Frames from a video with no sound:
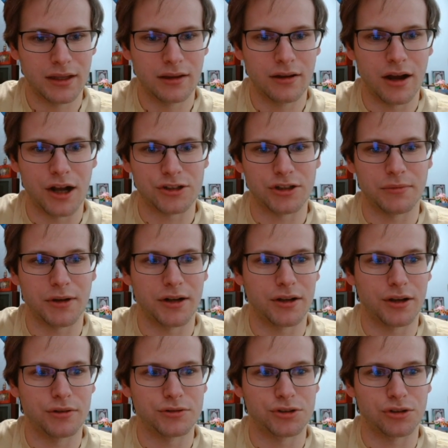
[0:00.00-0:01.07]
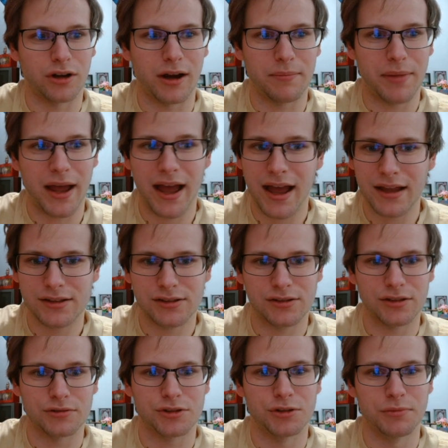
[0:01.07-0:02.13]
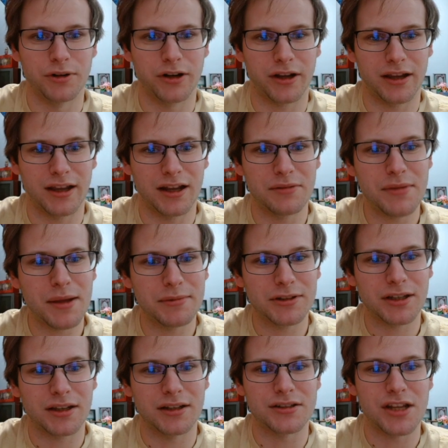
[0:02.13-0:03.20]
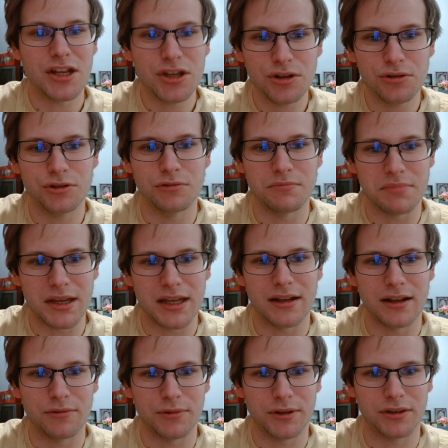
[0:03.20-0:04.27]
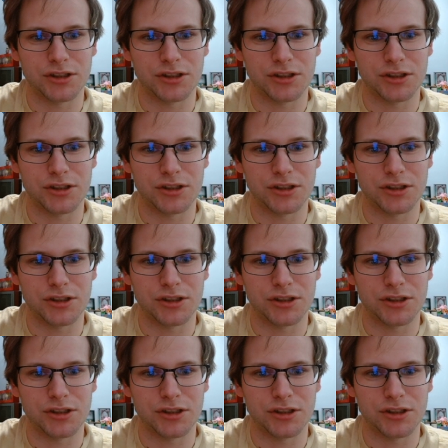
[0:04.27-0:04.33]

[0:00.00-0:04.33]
Ashram going to go draw pass, so Super Ducky going to be able to continue to beat in with the